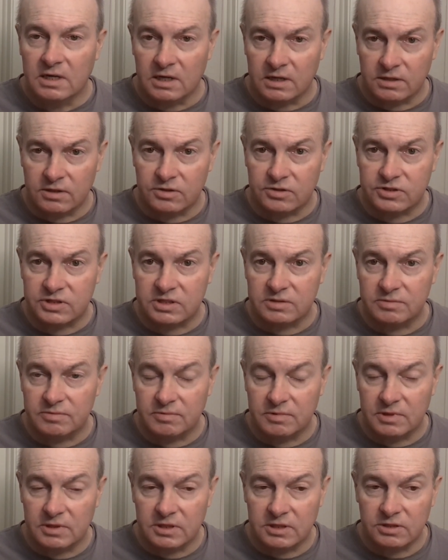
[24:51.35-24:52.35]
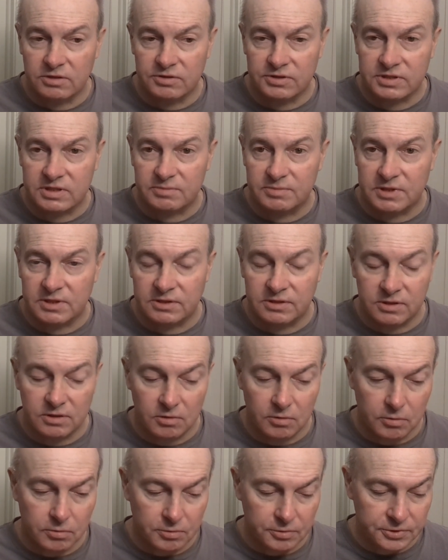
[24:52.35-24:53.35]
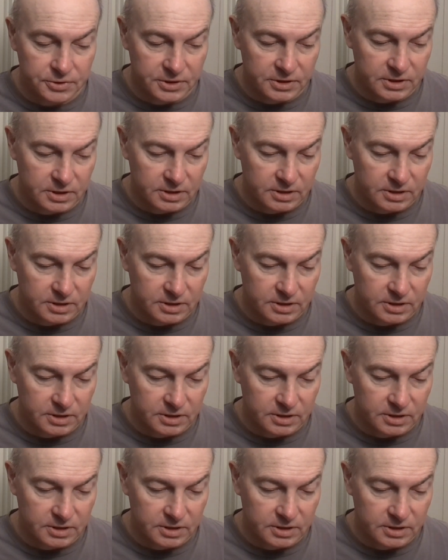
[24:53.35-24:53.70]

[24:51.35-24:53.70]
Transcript: It used to be the old